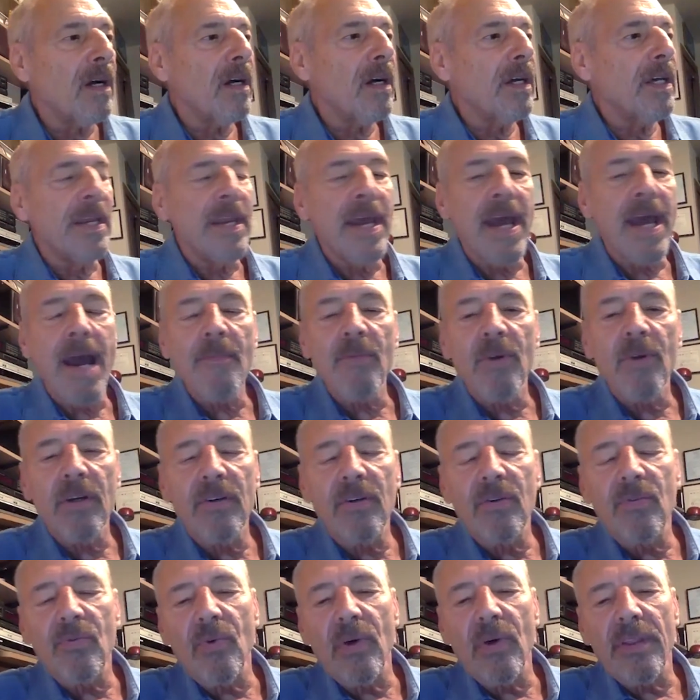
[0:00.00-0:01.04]

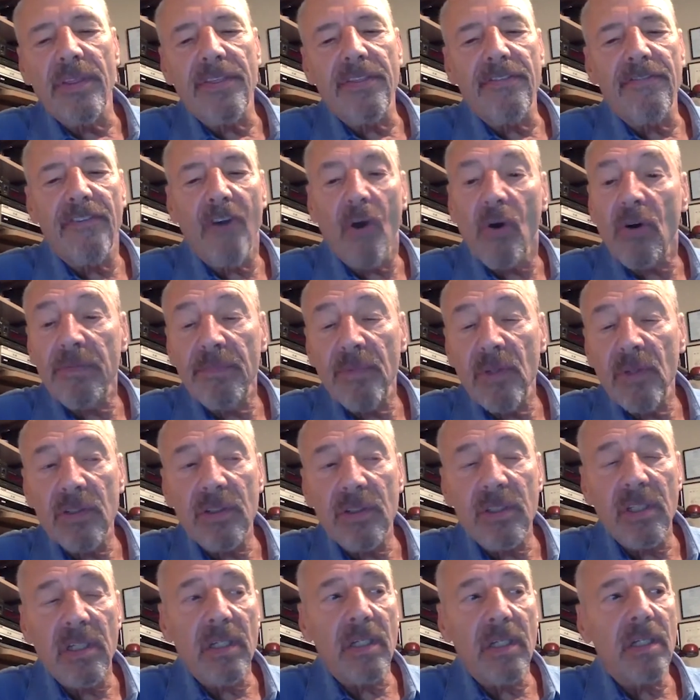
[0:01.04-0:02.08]
enamored with folk
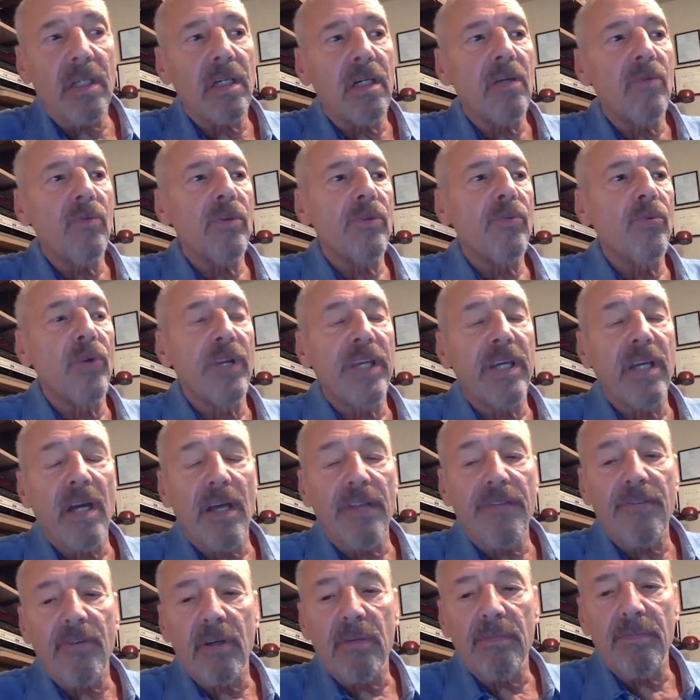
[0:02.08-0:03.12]
music, with Woody
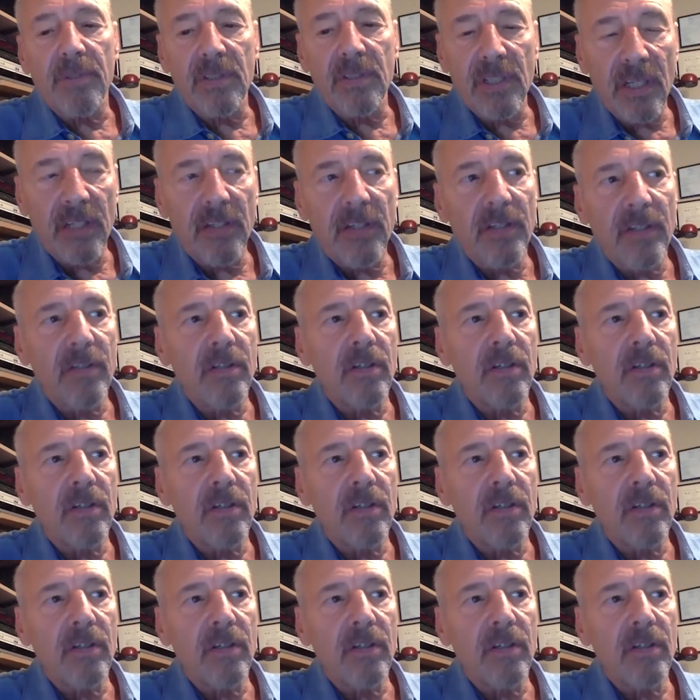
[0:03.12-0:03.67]
Guthrie in particular,